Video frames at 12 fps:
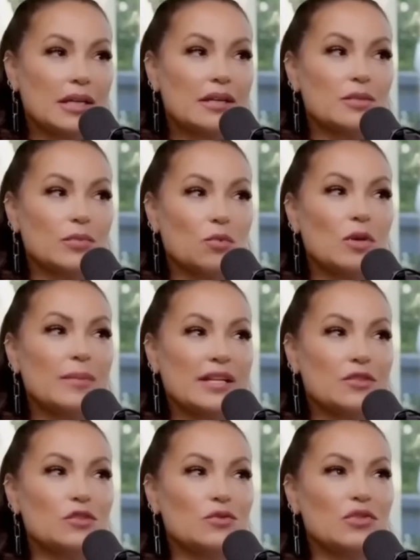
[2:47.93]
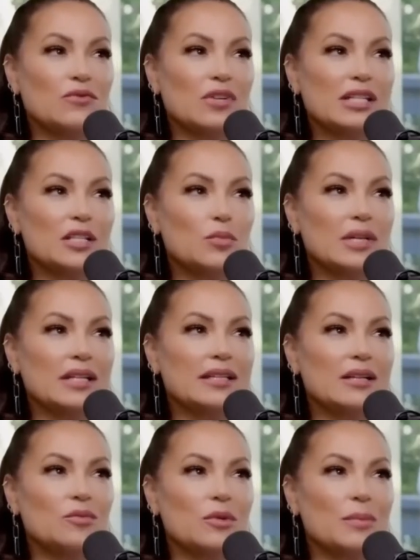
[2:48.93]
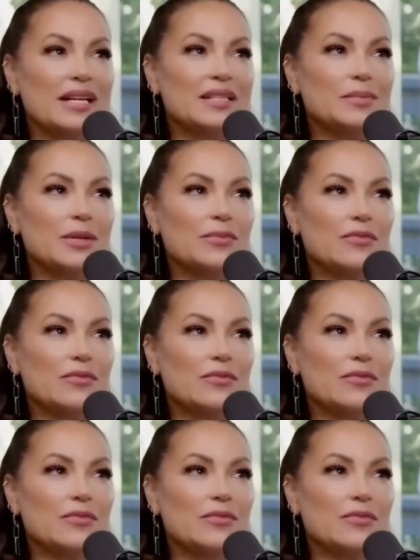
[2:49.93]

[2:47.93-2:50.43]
Rowland's career, we can't underestimate